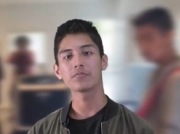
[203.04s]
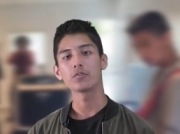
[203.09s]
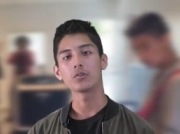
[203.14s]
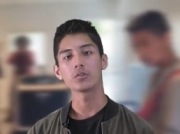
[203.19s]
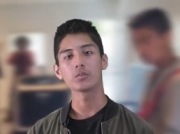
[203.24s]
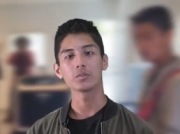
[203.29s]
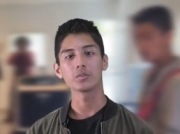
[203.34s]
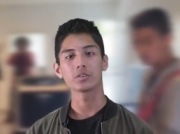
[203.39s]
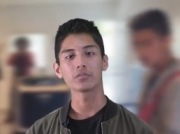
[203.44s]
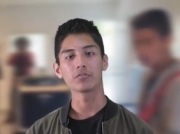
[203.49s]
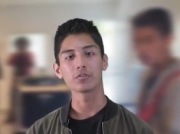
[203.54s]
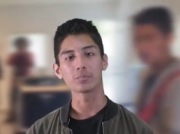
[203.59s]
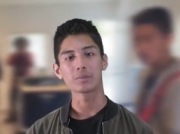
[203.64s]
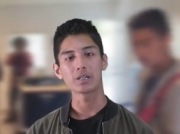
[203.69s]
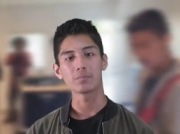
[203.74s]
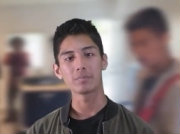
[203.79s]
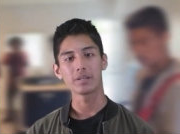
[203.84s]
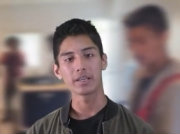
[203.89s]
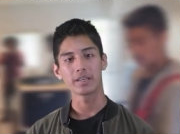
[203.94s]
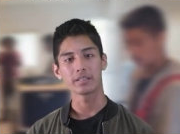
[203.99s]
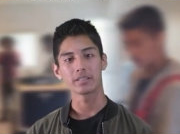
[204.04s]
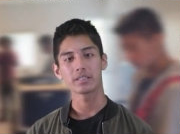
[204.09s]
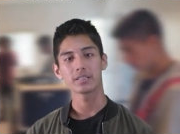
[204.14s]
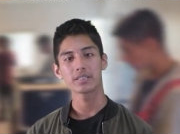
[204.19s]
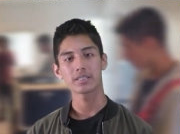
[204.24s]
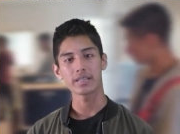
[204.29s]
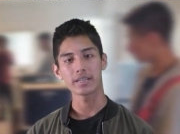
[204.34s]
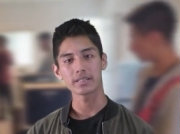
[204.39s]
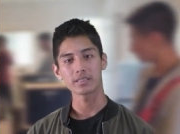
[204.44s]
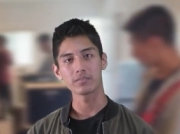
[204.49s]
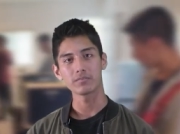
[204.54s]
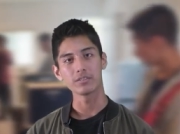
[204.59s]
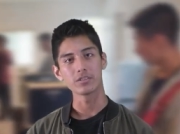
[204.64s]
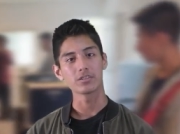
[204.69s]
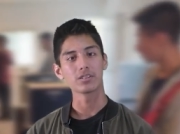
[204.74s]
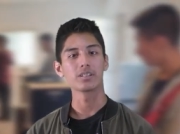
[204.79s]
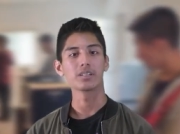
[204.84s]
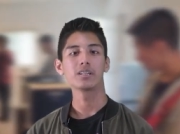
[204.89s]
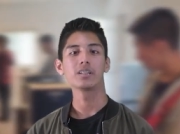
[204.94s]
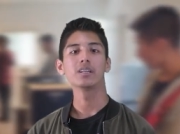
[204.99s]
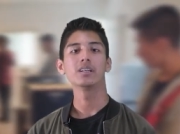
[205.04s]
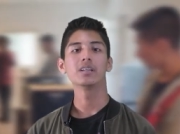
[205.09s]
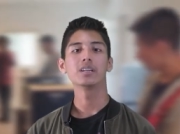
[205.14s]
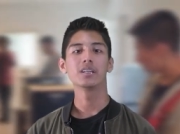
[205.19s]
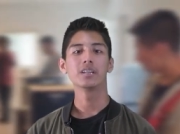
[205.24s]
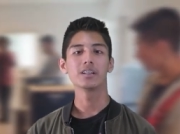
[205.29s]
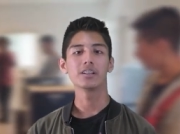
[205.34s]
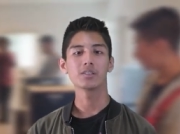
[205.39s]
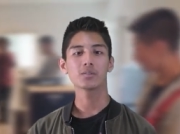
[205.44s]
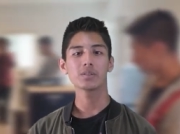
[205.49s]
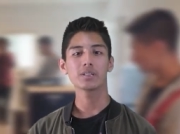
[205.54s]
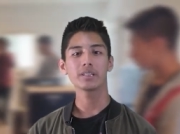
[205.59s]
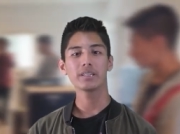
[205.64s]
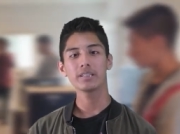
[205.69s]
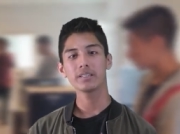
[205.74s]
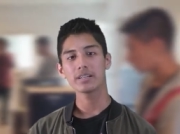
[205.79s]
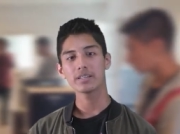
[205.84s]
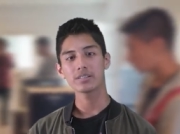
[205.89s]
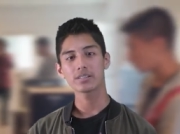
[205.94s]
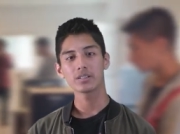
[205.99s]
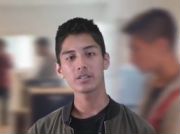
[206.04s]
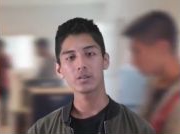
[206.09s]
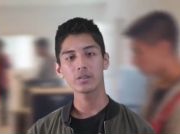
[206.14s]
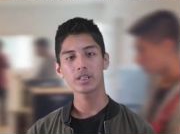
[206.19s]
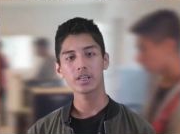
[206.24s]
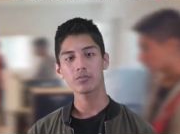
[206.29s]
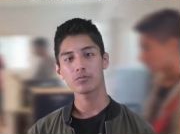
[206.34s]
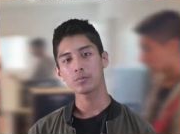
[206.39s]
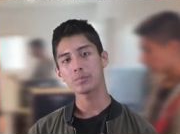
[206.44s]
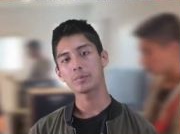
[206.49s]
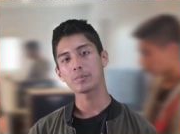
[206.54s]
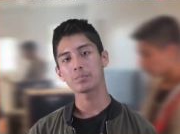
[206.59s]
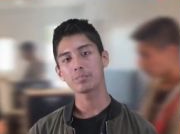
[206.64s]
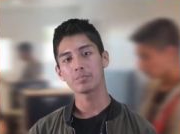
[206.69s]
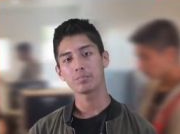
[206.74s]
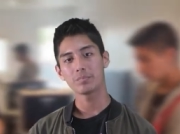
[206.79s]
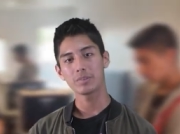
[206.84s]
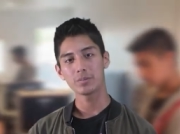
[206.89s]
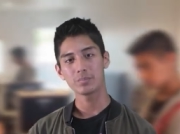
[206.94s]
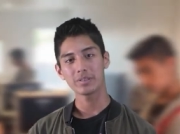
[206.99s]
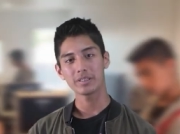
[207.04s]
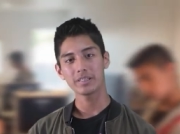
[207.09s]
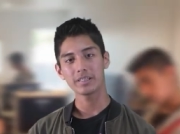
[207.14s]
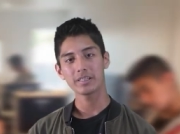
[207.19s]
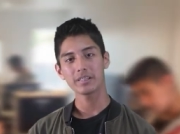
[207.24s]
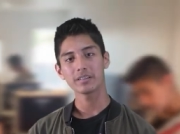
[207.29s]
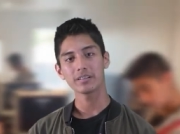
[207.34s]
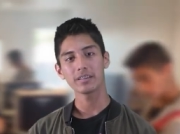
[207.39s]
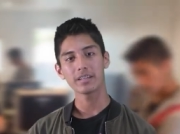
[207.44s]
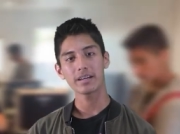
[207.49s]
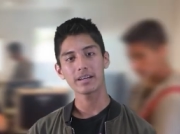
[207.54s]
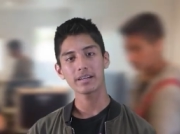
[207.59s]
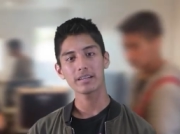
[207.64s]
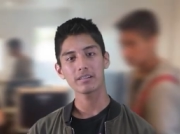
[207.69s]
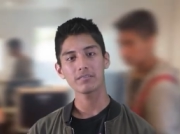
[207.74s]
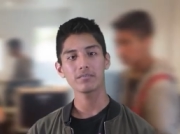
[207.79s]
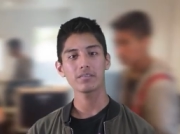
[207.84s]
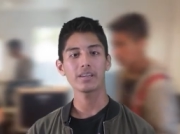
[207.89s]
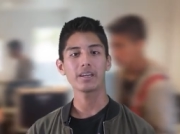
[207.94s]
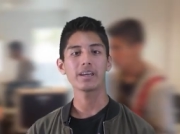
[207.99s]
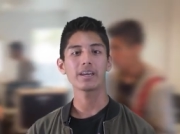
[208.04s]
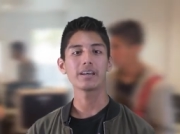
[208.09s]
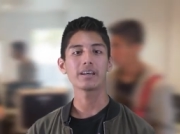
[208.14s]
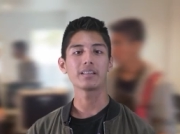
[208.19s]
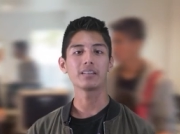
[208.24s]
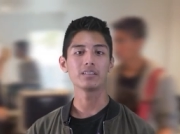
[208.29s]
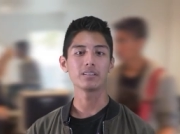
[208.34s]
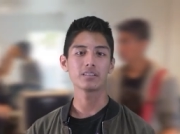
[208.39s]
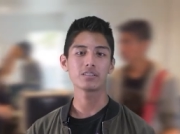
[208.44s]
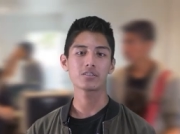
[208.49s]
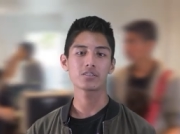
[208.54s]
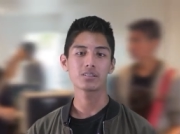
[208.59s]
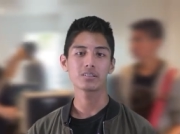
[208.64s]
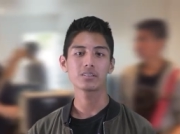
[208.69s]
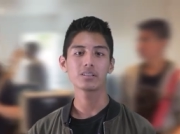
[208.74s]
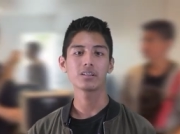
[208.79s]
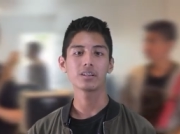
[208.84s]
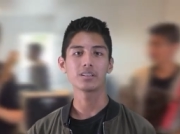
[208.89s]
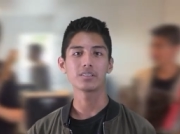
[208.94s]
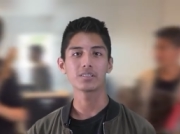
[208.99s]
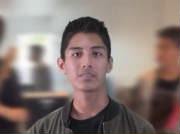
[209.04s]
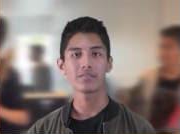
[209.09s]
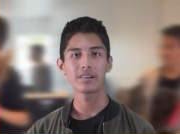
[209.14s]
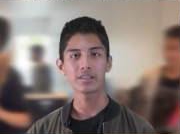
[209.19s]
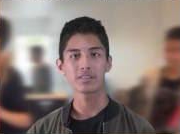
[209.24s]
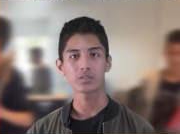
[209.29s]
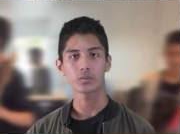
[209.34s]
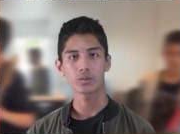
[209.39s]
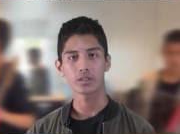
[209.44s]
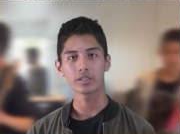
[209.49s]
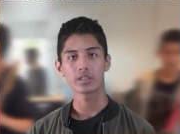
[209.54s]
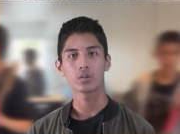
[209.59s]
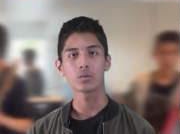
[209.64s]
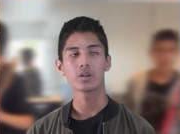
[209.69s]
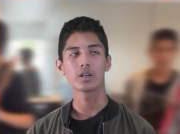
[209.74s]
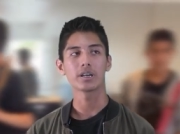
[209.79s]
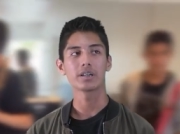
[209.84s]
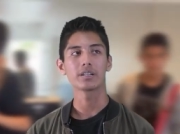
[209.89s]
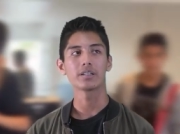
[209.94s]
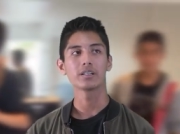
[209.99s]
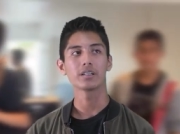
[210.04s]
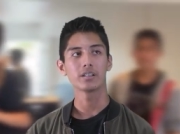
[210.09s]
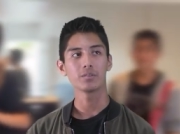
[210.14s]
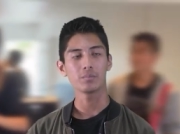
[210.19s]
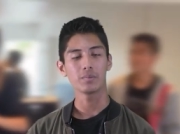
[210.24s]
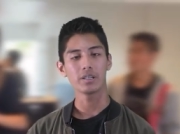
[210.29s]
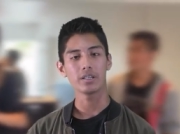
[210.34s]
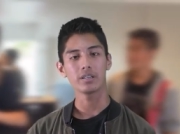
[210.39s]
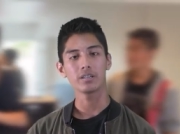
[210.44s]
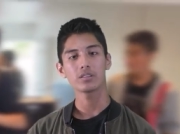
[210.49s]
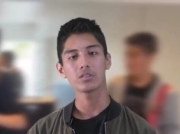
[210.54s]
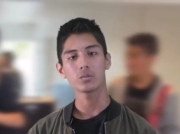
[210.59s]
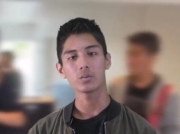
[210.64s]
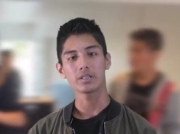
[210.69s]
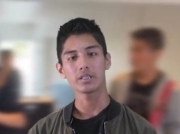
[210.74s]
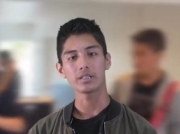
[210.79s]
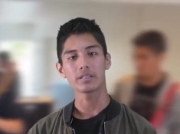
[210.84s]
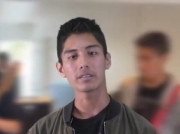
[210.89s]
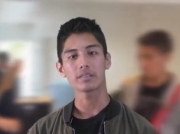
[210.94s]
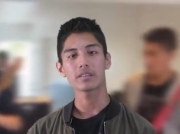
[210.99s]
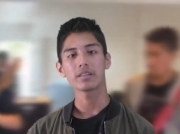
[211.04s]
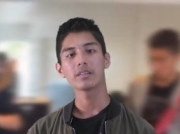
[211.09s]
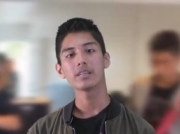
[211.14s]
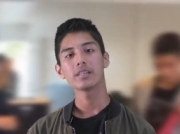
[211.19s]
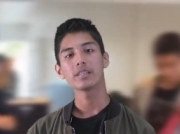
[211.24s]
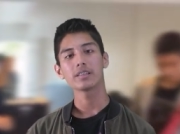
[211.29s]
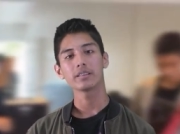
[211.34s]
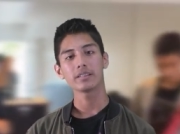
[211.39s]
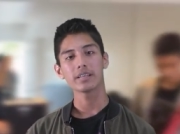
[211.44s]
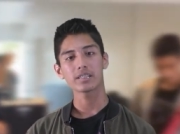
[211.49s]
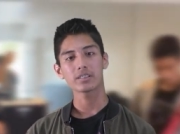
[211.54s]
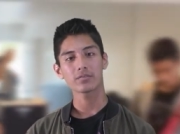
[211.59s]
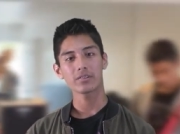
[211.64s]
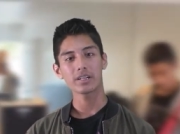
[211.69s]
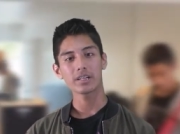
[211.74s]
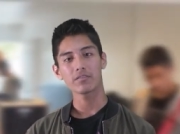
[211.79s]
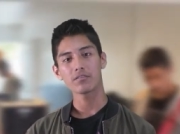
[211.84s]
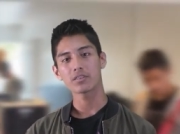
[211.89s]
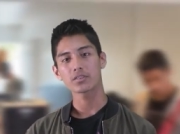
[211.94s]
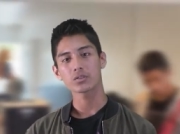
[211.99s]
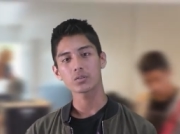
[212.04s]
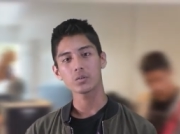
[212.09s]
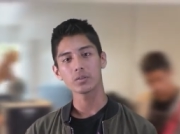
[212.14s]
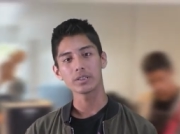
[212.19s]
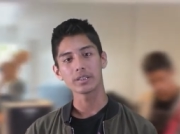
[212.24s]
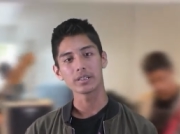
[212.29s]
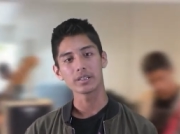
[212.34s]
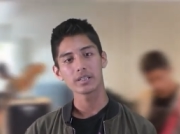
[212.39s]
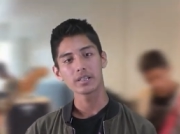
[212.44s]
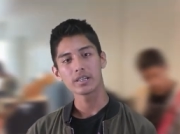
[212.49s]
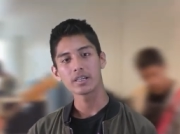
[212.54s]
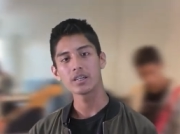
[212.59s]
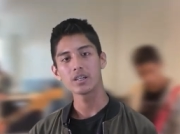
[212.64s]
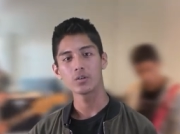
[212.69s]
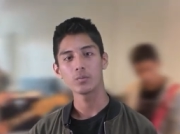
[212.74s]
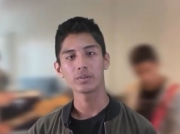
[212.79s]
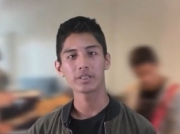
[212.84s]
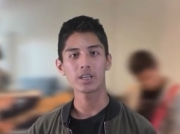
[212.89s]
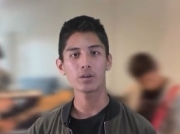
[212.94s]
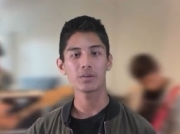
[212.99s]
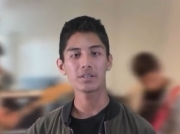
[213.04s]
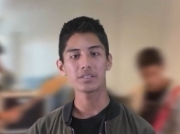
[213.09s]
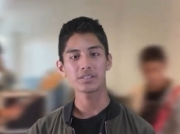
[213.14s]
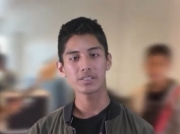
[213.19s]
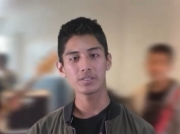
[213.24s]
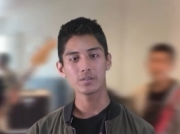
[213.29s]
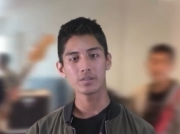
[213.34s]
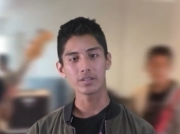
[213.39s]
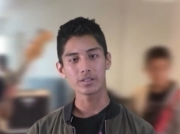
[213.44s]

vocals for my band, Stack Division. I just want to let you guys know that we'll be be playing here live at lunch on Savanna's Quigley Quad on May 20th, the last Friday of the school year. Can't wait to see you